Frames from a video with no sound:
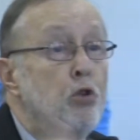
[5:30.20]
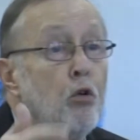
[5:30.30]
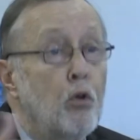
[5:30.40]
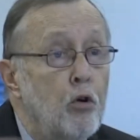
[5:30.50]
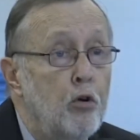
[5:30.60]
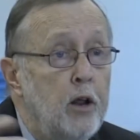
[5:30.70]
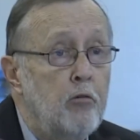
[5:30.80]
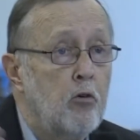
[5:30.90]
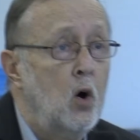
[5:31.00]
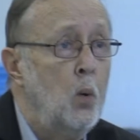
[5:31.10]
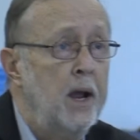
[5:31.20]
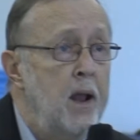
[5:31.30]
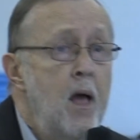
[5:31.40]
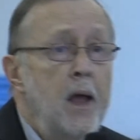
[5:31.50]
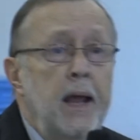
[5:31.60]
to learn and grow
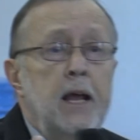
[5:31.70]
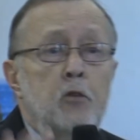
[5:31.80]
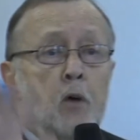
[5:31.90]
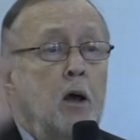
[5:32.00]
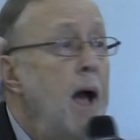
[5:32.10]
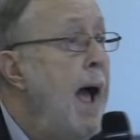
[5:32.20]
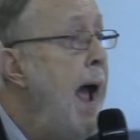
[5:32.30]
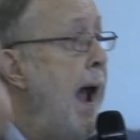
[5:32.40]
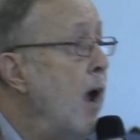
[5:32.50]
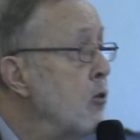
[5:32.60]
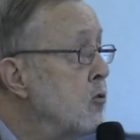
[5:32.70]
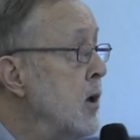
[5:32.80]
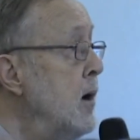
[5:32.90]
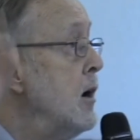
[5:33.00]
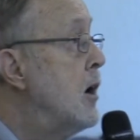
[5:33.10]
in is ask
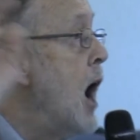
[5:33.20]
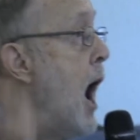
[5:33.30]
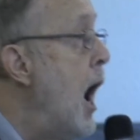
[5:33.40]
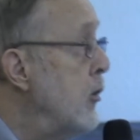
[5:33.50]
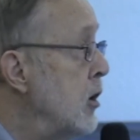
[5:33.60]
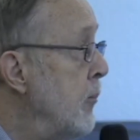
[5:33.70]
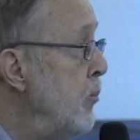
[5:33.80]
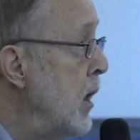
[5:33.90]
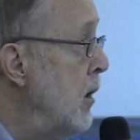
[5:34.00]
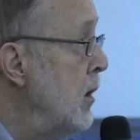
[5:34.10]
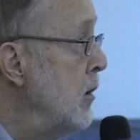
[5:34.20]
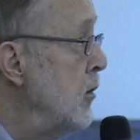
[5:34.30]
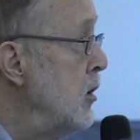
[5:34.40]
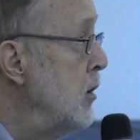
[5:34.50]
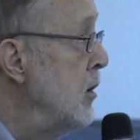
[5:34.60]
God.
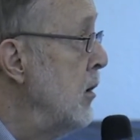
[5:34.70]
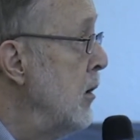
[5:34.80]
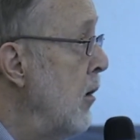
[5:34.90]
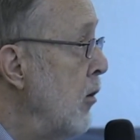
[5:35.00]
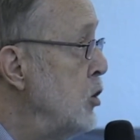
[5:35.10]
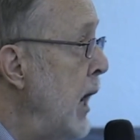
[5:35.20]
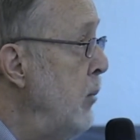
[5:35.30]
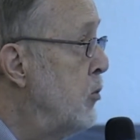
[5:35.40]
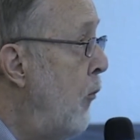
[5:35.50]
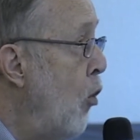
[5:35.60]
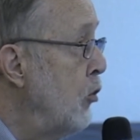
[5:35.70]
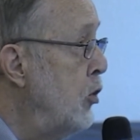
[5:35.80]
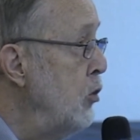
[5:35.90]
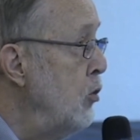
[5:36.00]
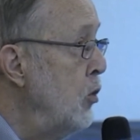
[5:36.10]
James
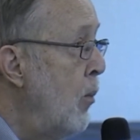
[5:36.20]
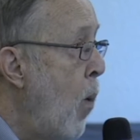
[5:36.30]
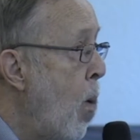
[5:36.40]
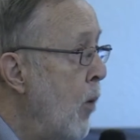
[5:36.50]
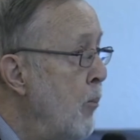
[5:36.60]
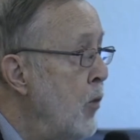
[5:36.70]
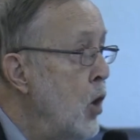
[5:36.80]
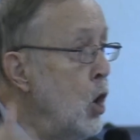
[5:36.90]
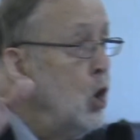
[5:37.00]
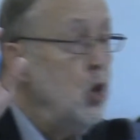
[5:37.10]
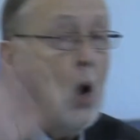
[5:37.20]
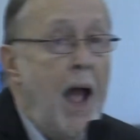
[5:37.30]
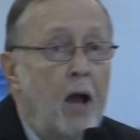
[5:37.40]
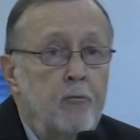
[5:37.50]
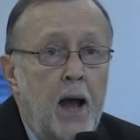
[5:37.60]
4:2, you
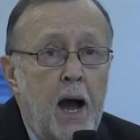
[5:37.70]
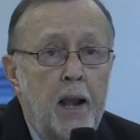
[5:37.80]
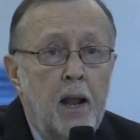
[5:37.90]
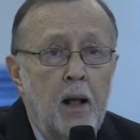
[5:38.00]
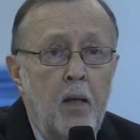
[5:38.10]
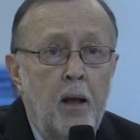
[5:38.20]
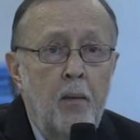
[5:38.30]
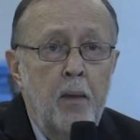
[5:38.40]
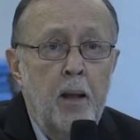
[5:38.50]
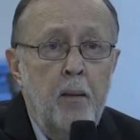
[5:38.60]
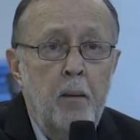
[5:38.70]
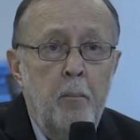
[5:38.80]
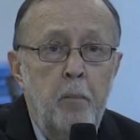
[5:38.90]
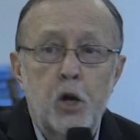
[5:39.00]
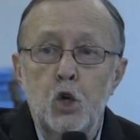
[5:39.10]
have not
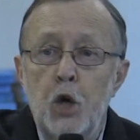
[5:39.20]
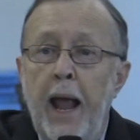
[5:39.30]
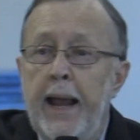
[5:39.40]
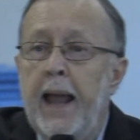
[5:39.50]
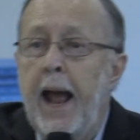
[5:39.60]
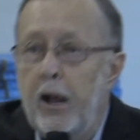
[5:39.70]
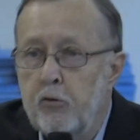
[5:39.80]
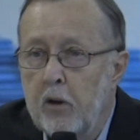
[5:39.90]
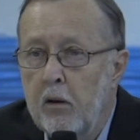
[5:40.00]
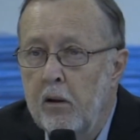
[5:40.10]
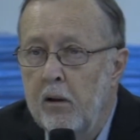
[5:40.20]
because you ain't asked.